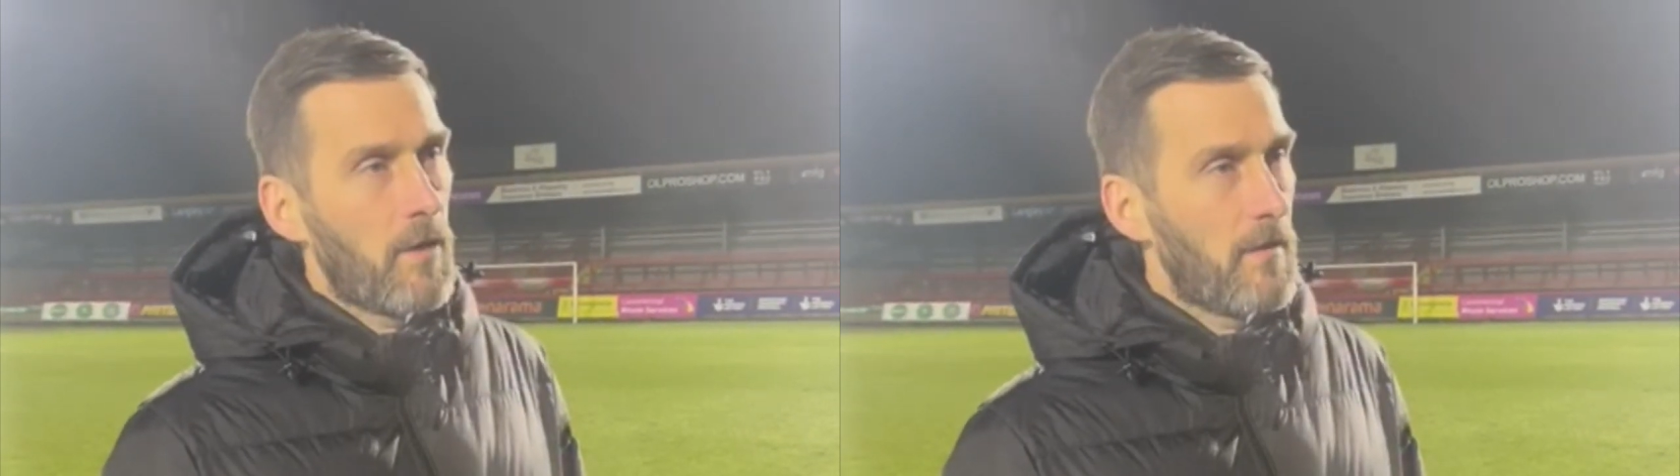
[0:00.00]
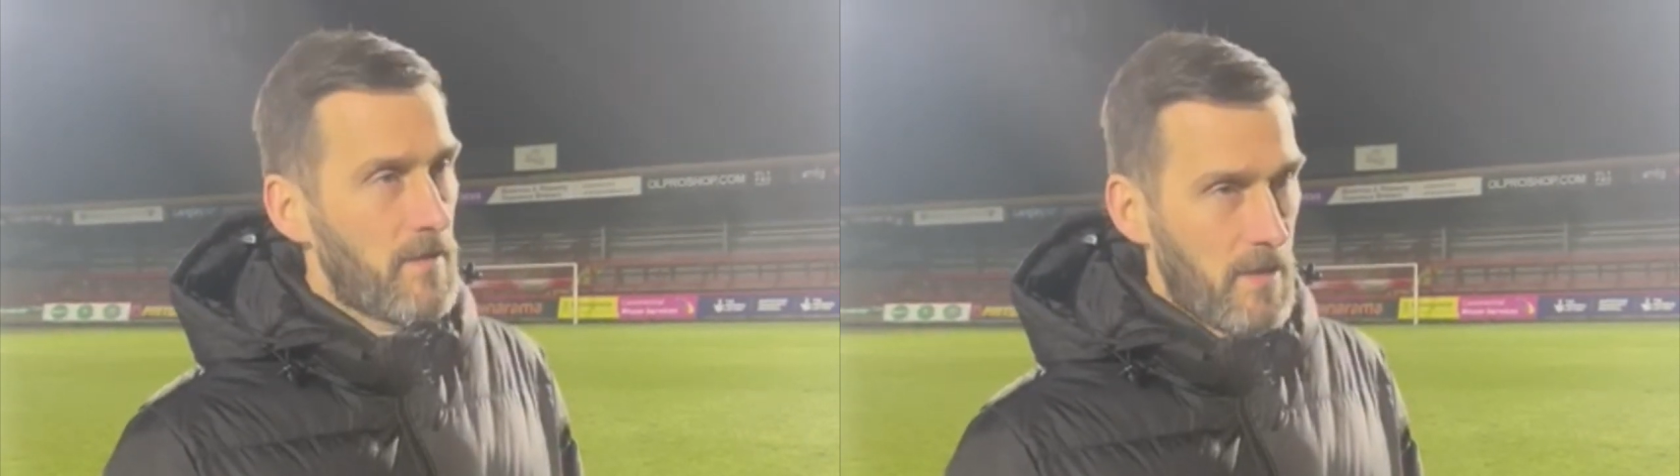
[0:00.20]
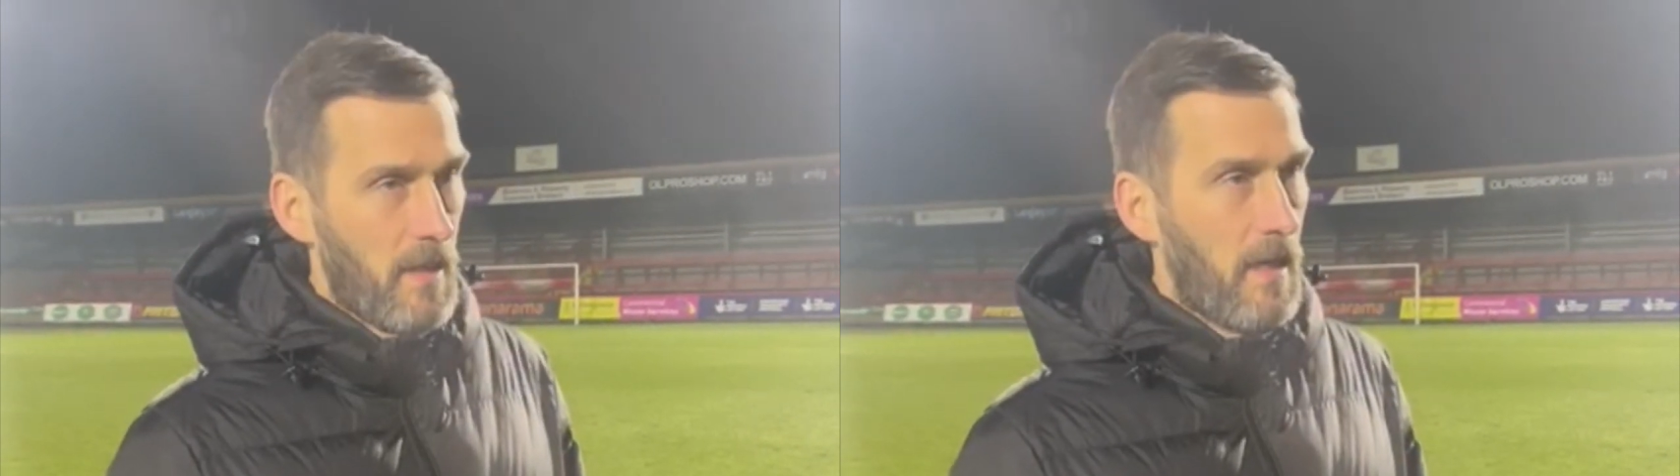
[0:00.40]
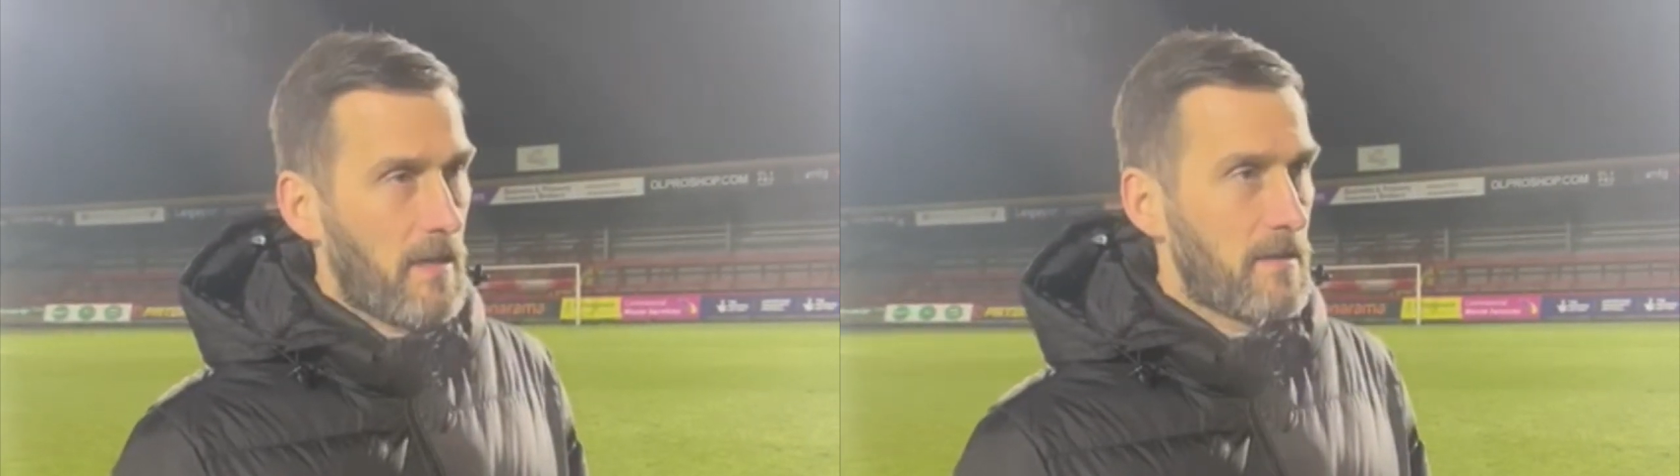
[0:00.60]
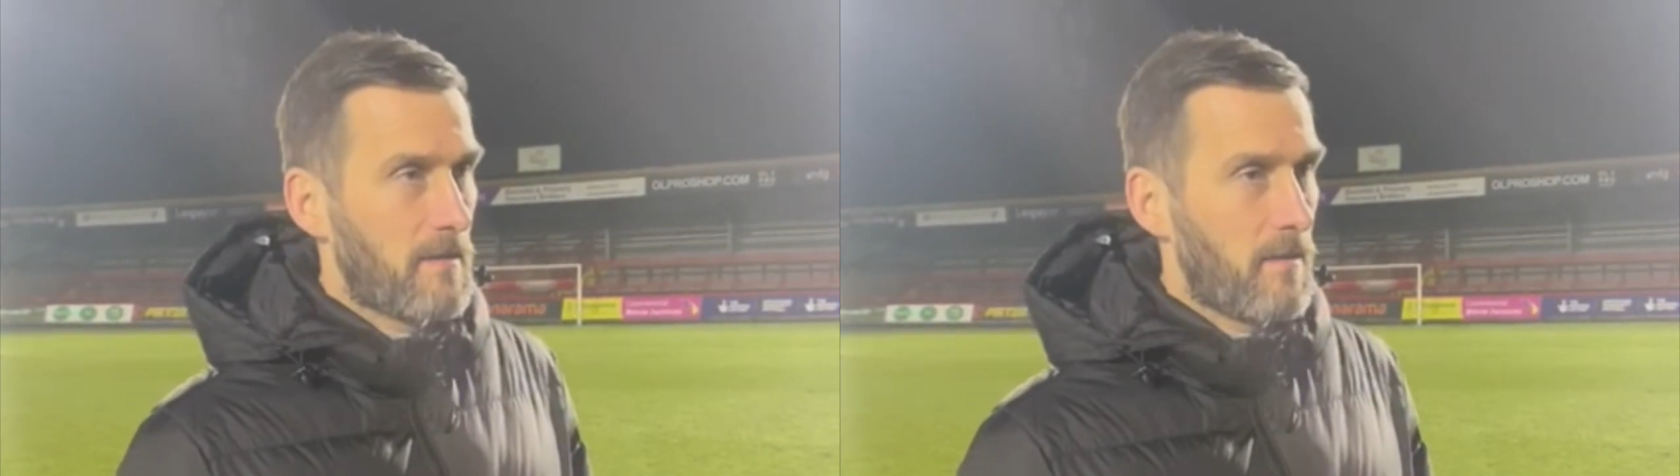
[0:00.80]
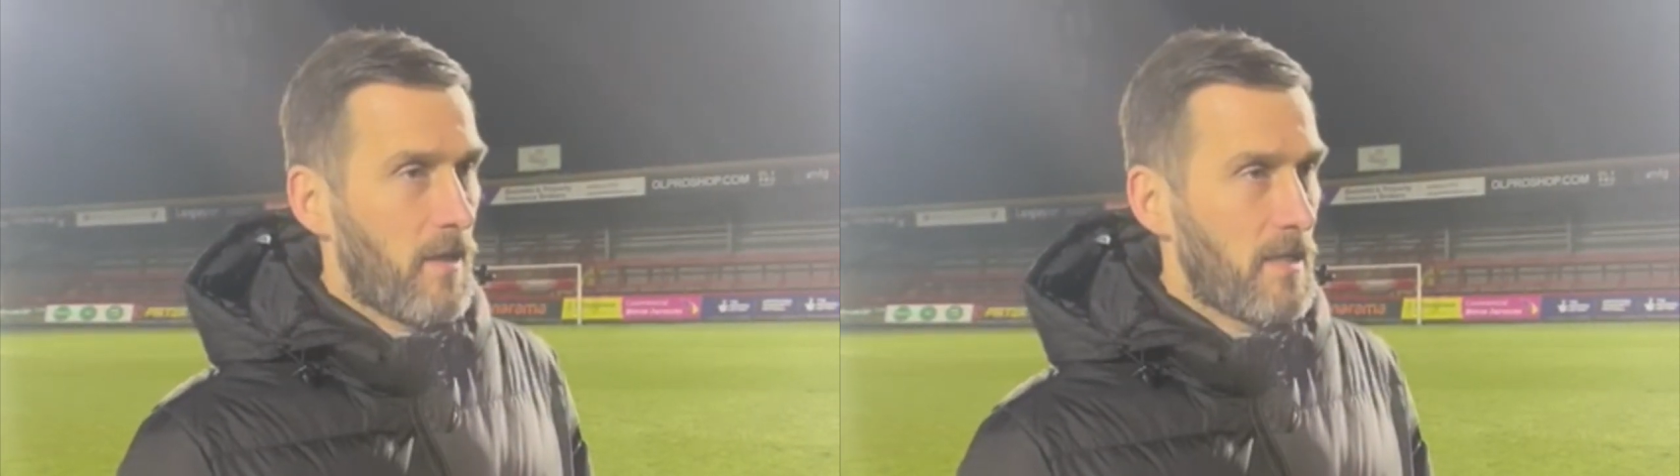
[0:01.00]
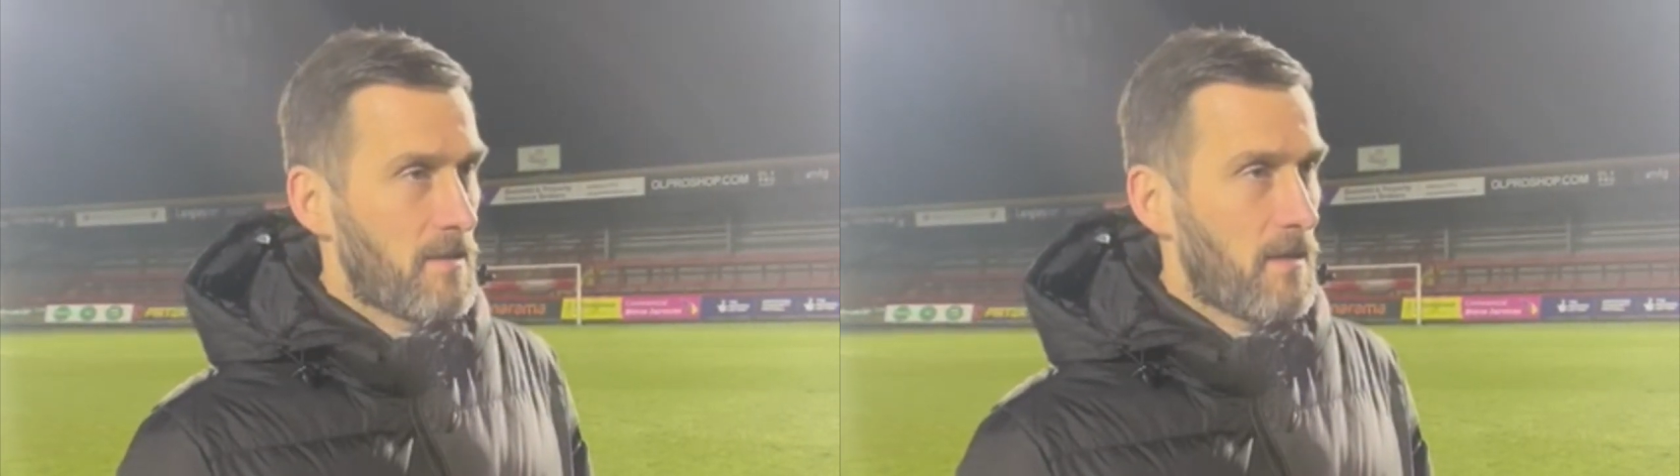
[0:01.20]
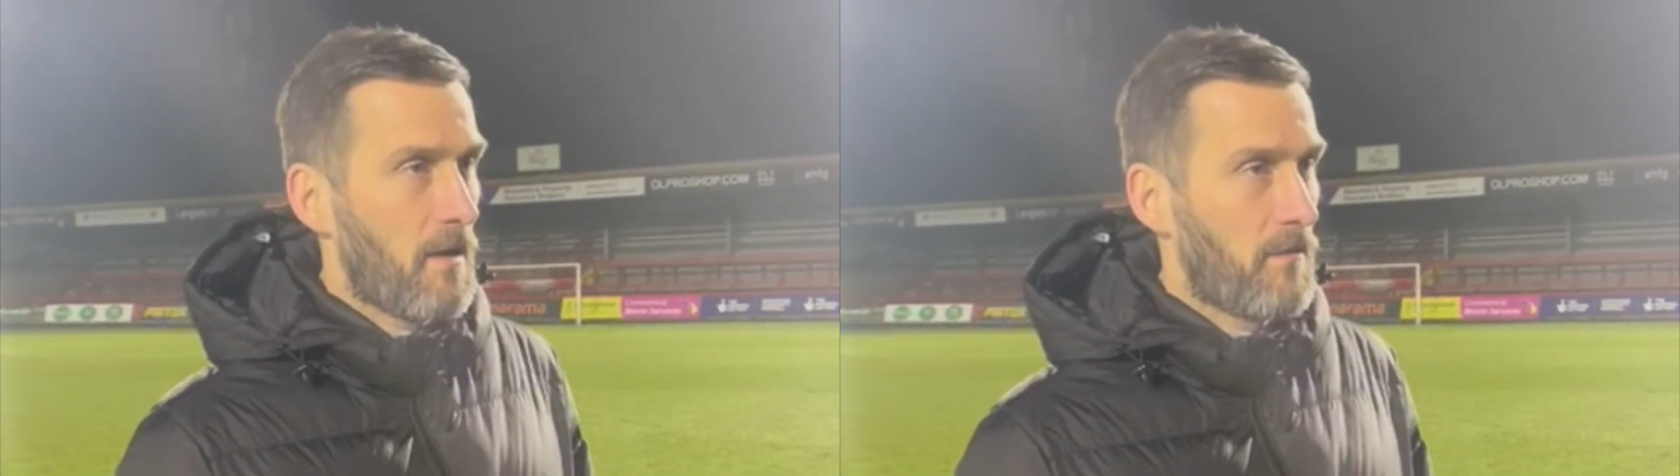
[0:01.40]
to give it to the lads. Like
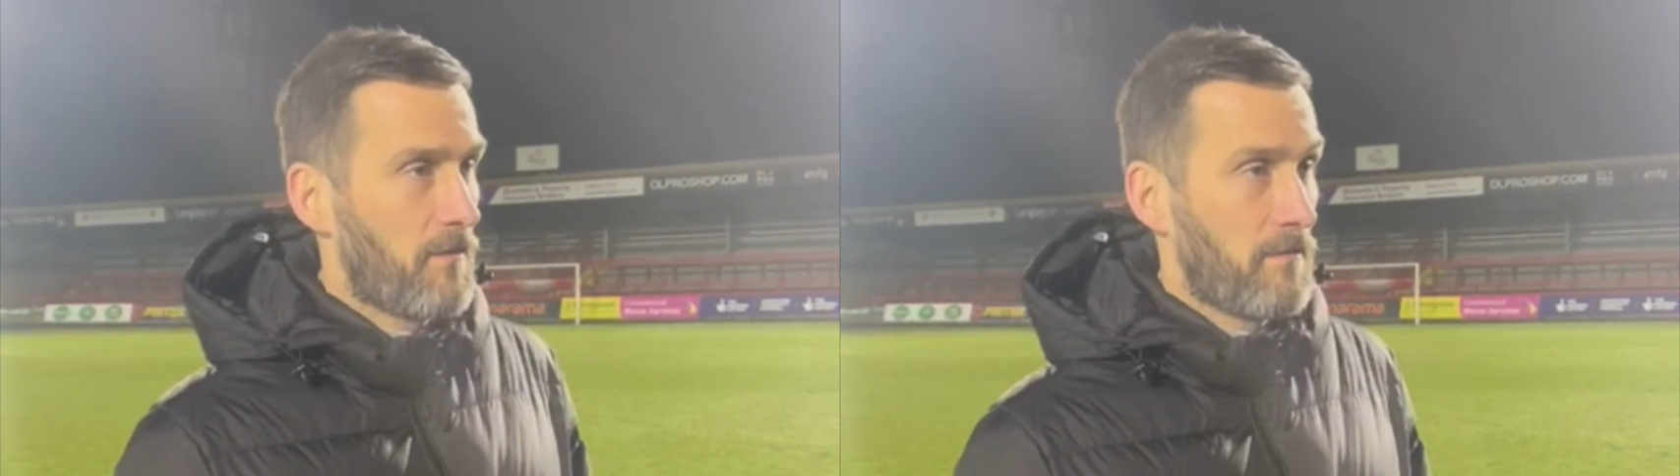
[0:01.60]
it's tough.